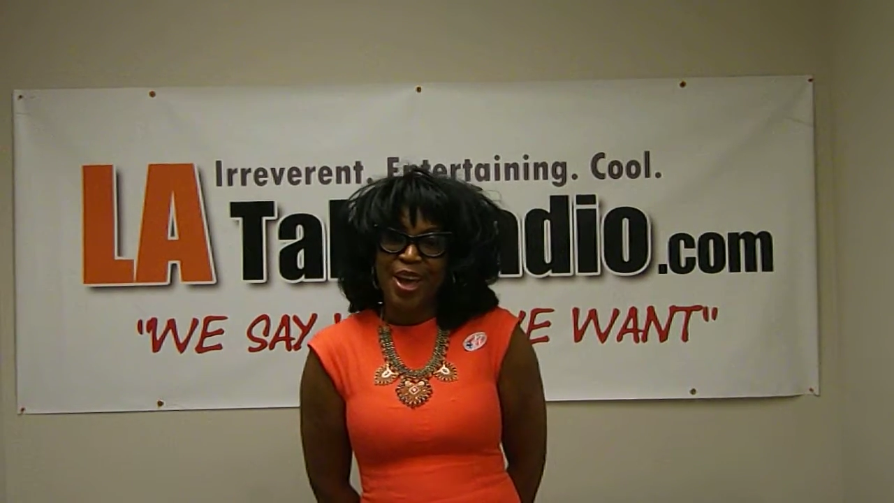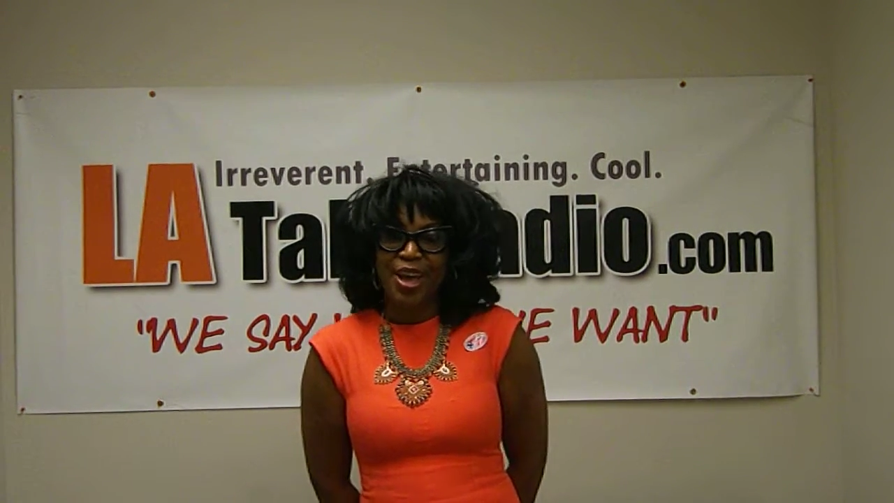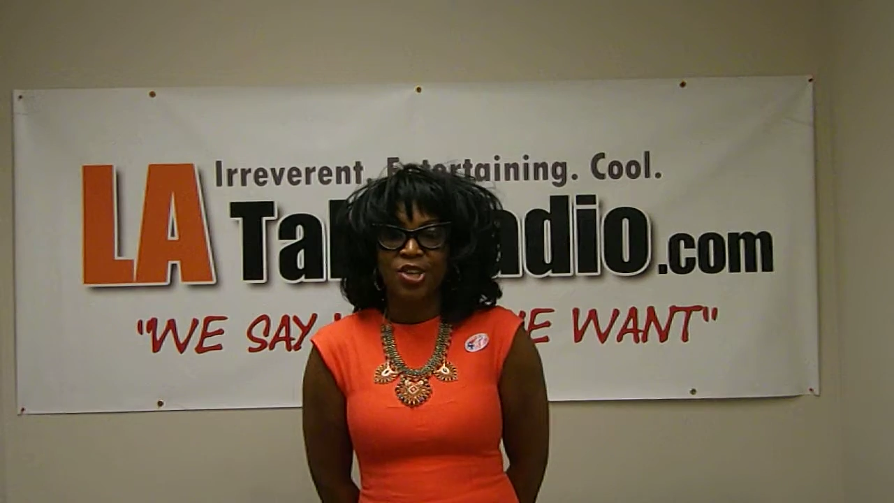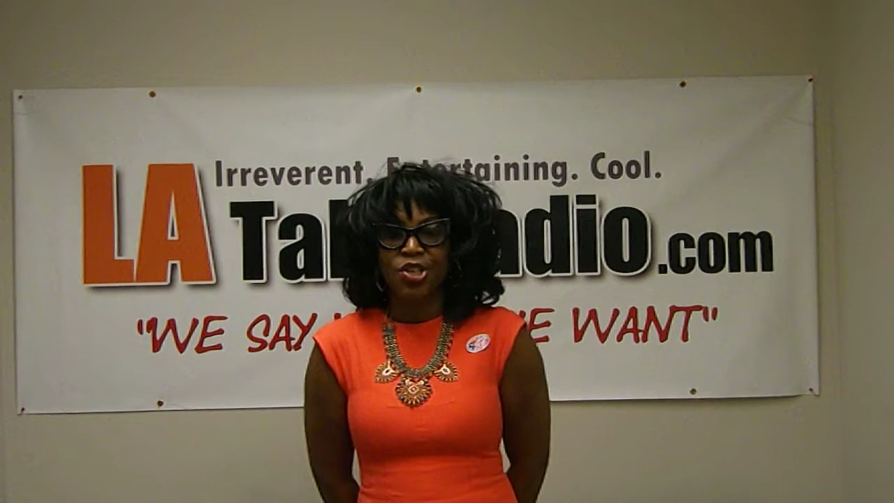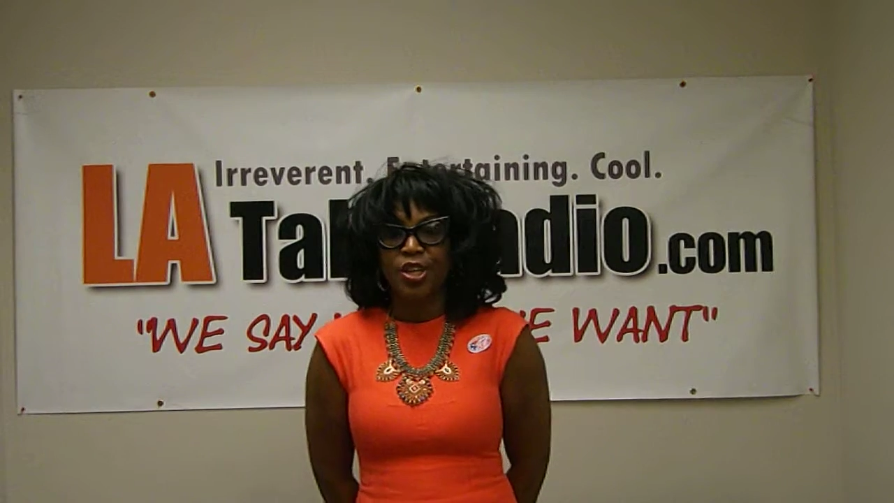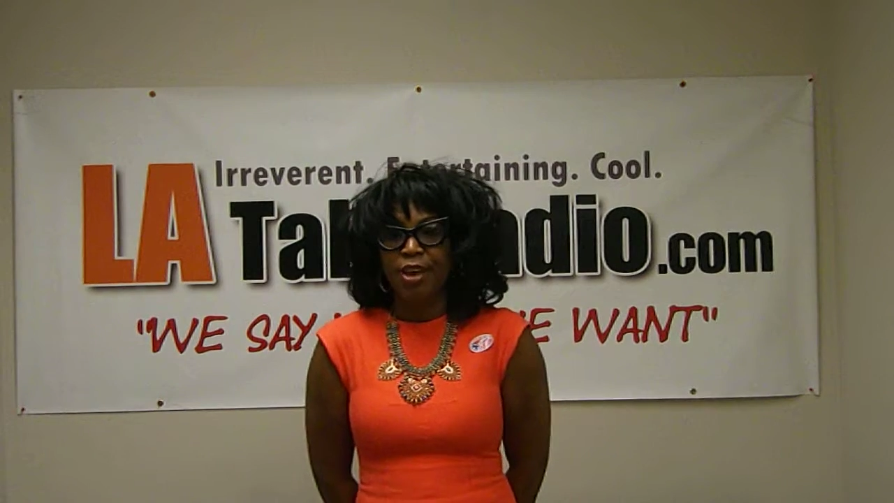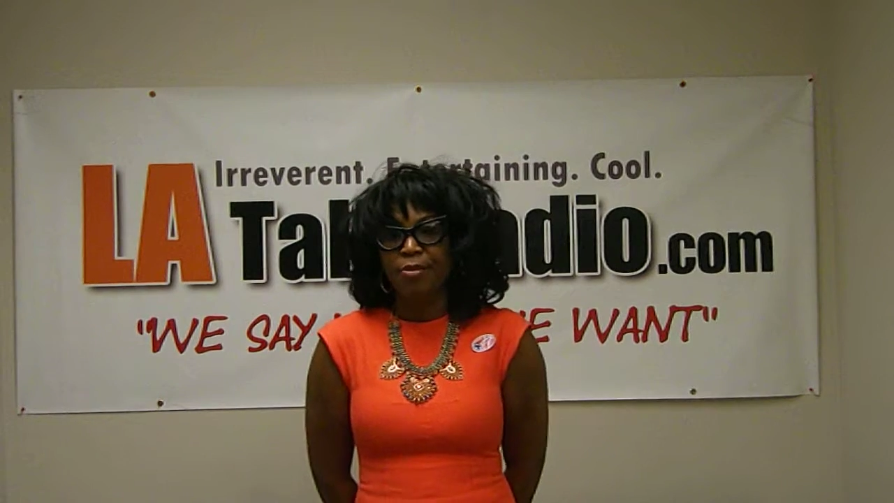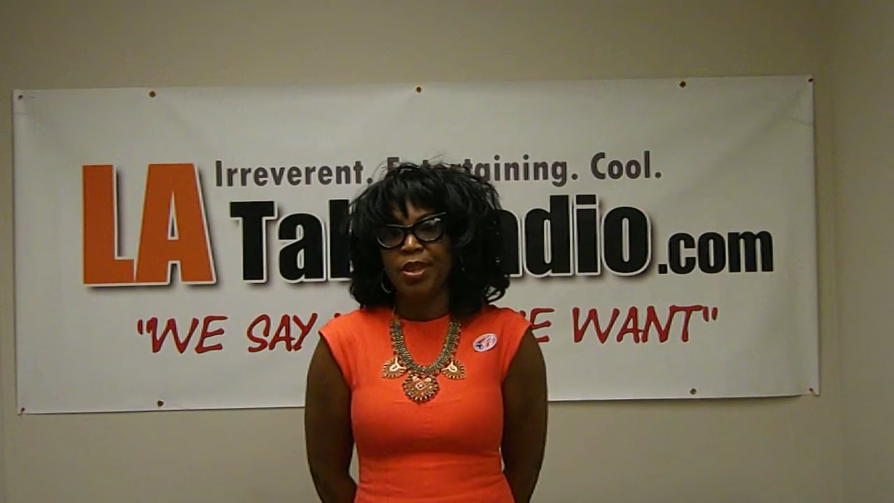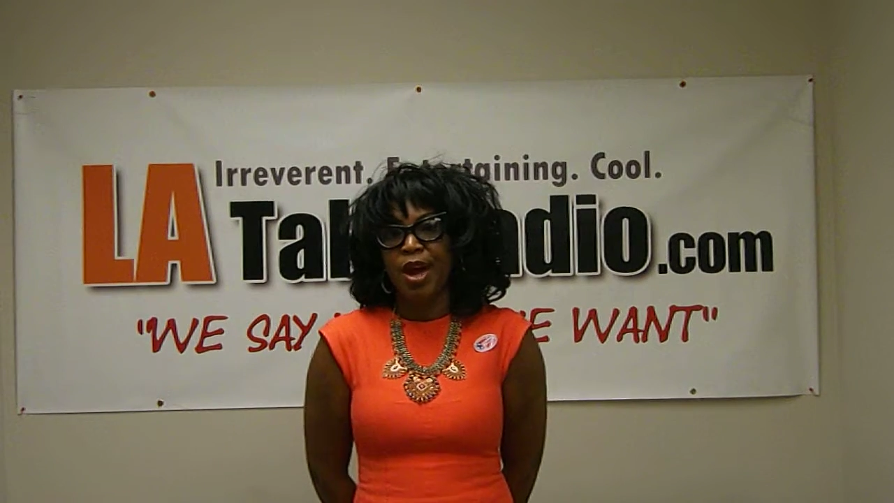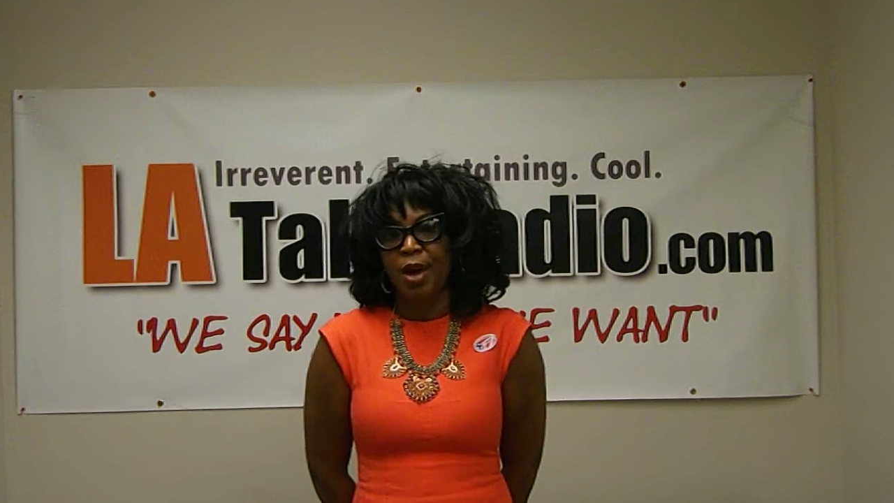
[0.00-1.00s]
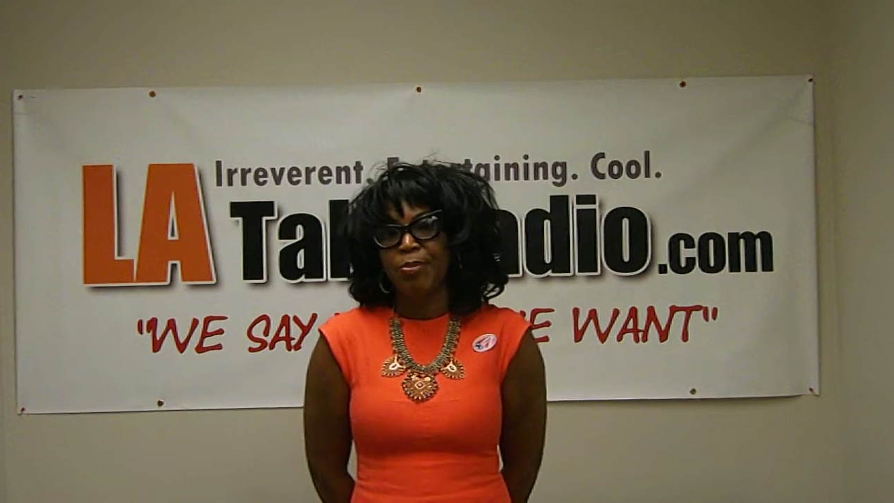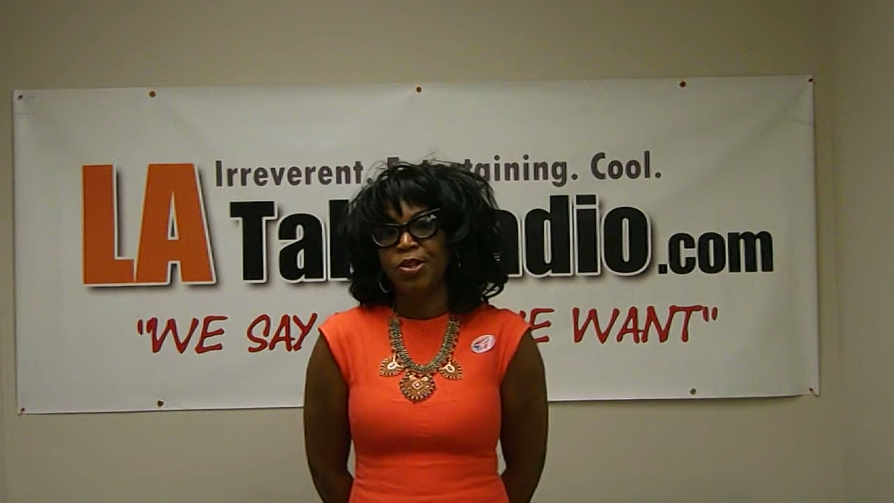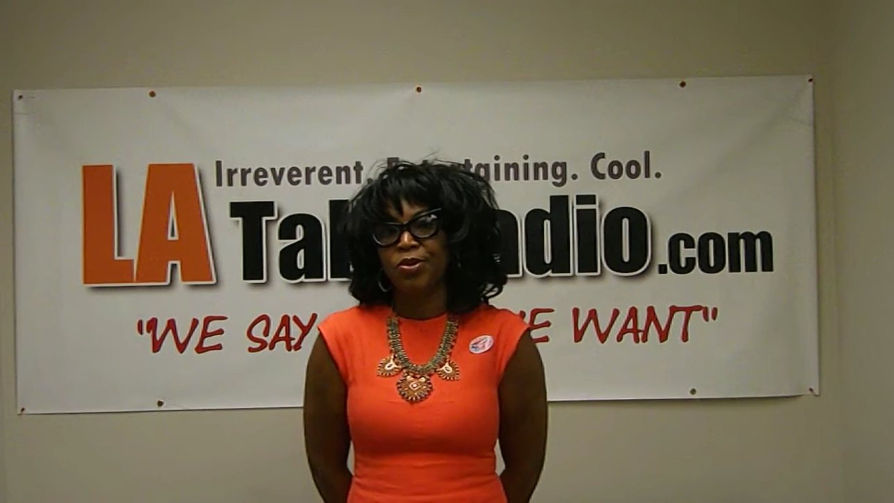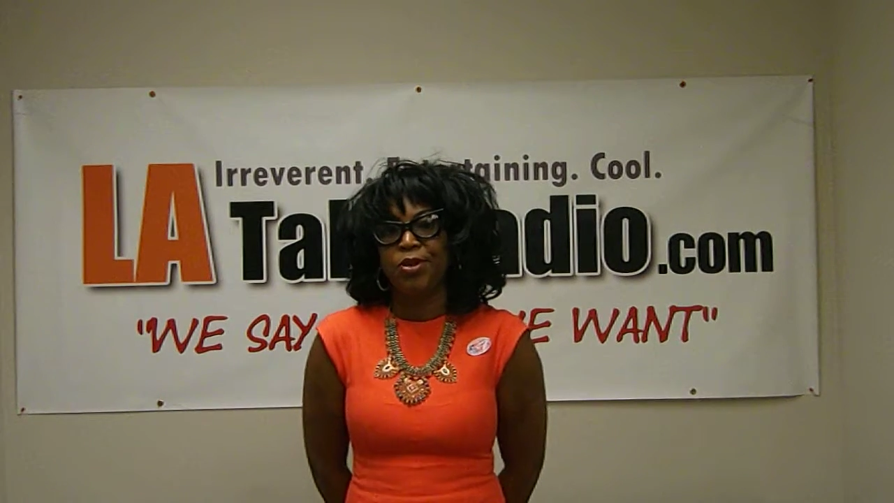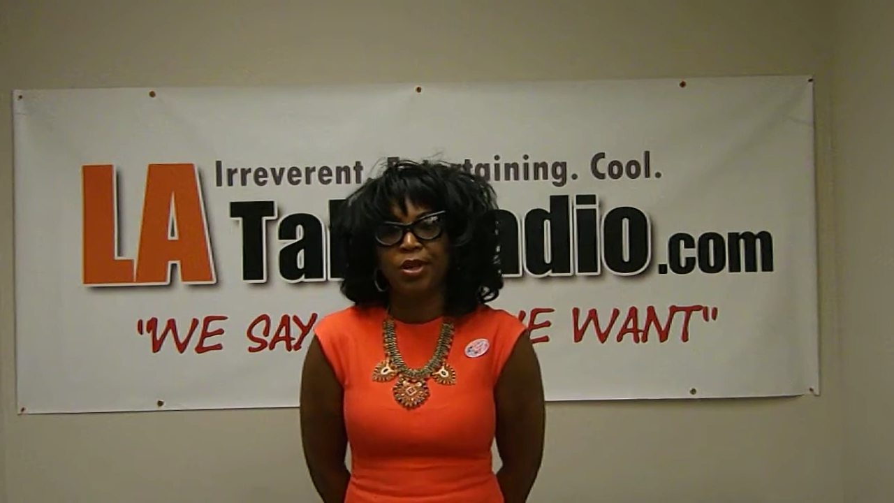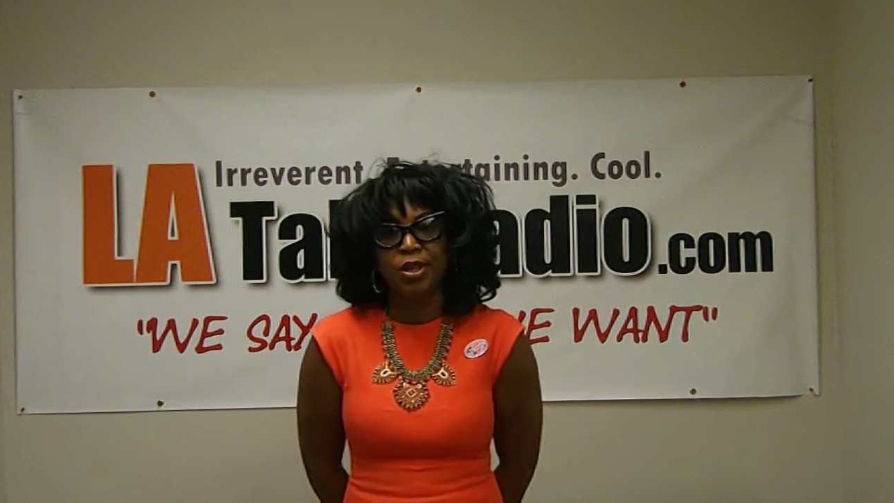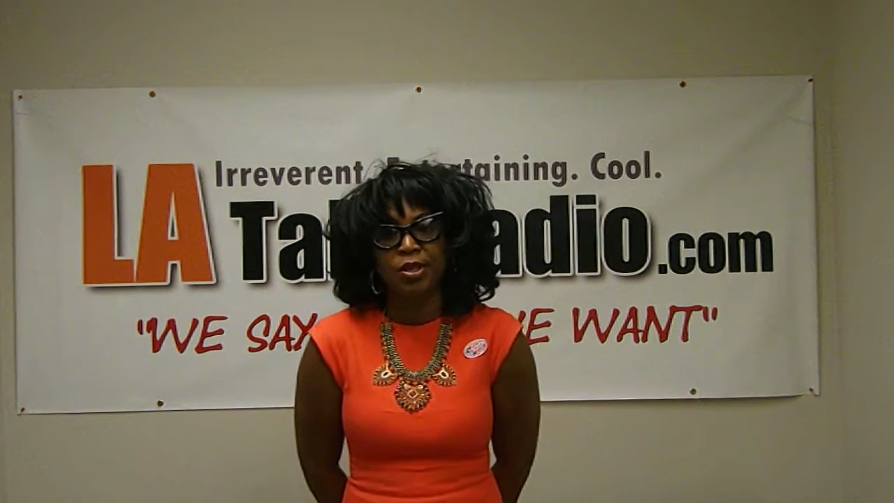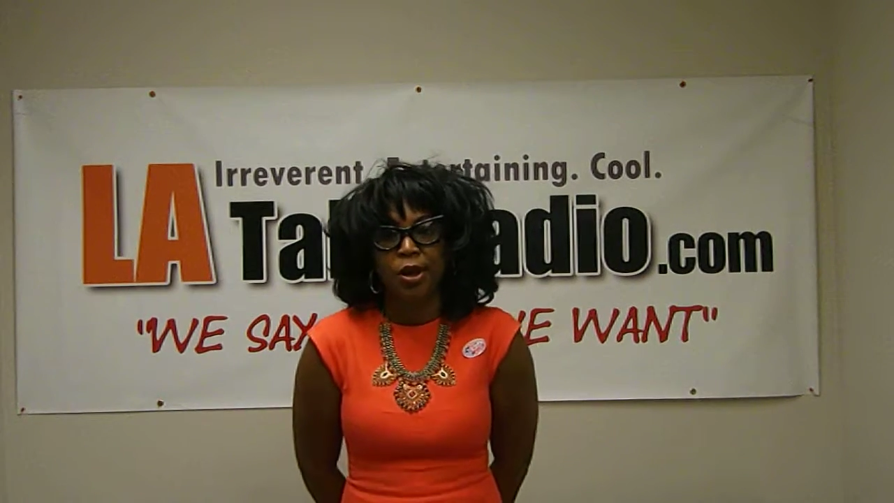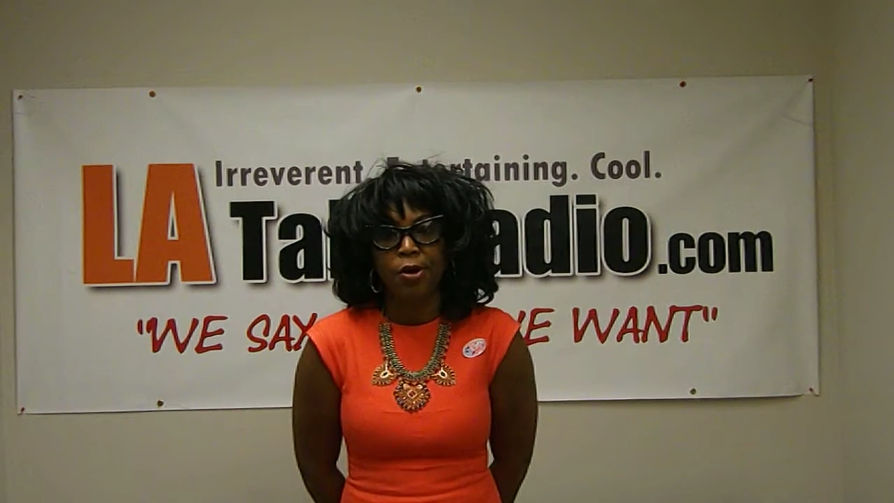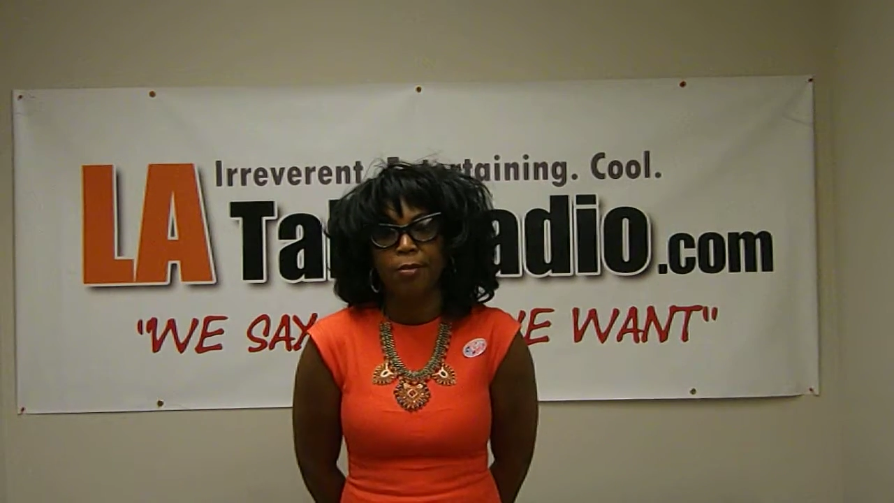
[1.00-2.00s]
and she gave me the opportunity to
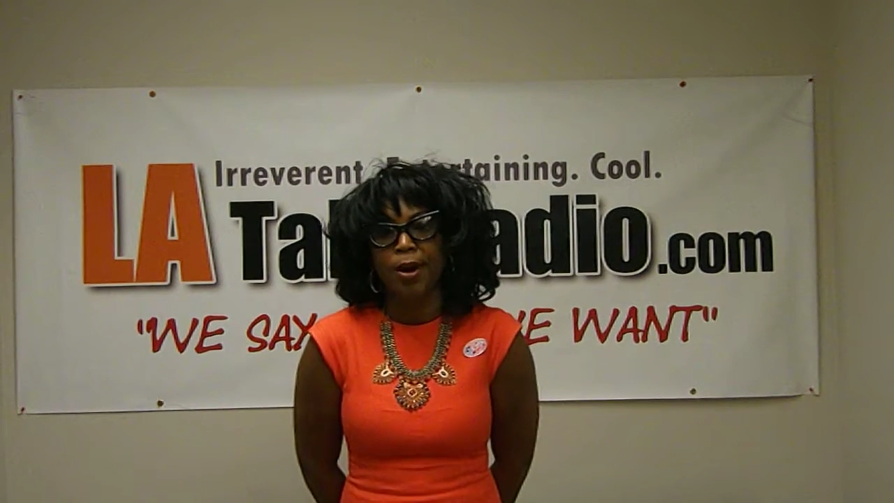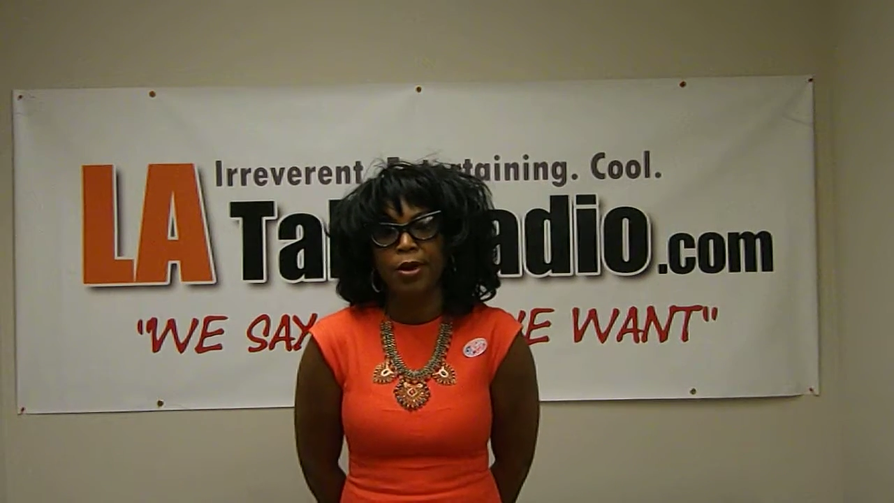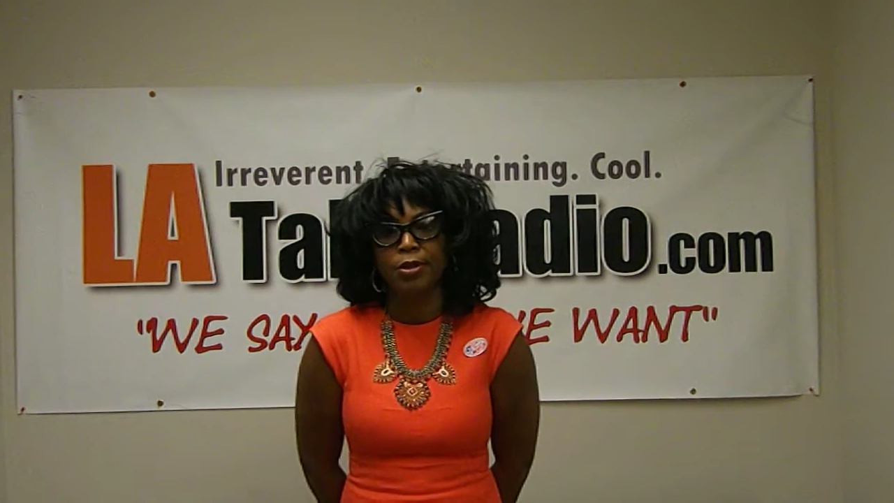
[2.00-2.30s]
talk about